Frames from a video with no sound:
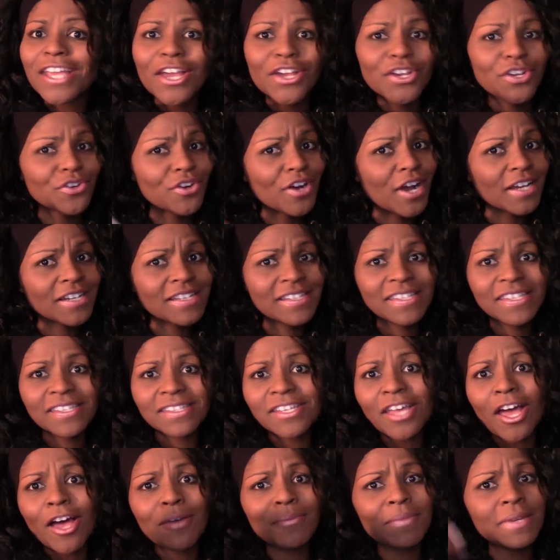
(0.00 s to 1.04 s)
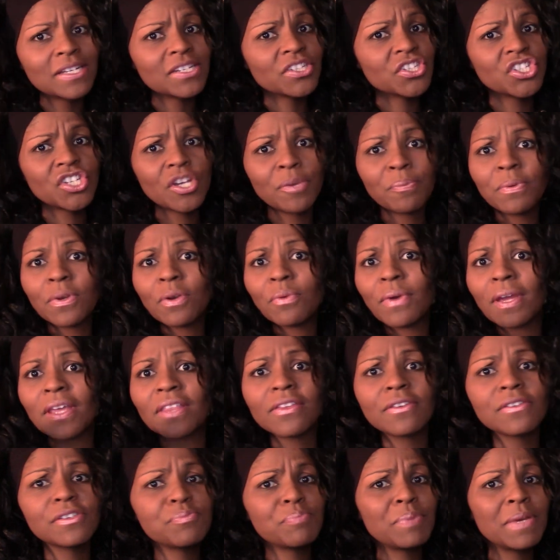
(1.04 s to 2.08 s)
Uranus is coming and is chipping away
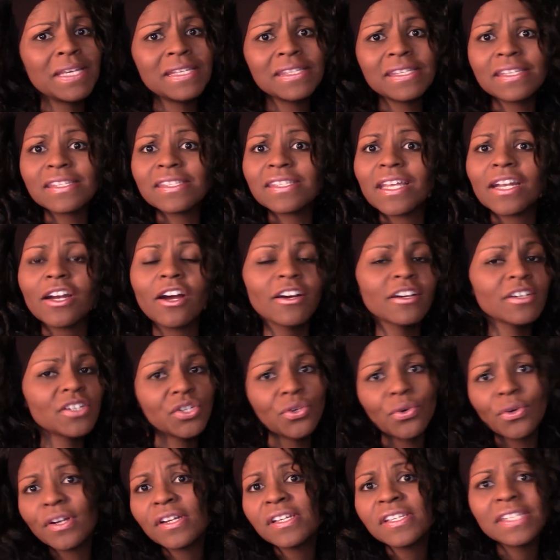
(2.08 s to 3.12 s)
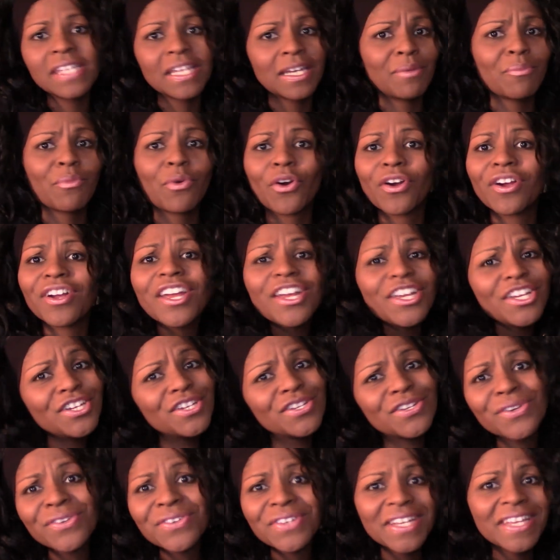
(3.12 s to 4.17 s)
those pieces that aren't Taurus anymore. You
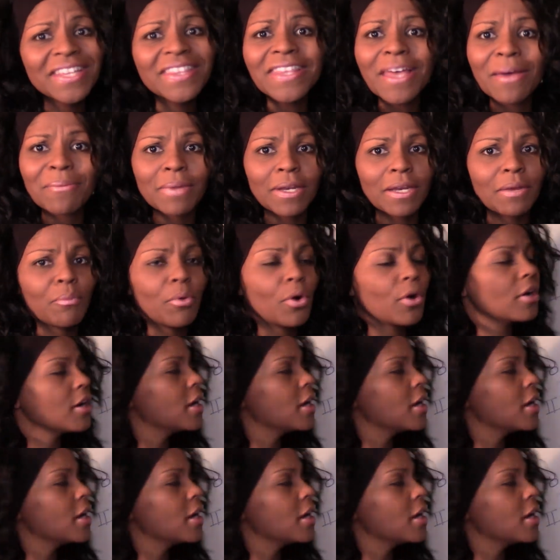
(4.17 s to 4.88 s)
don't need them anymore.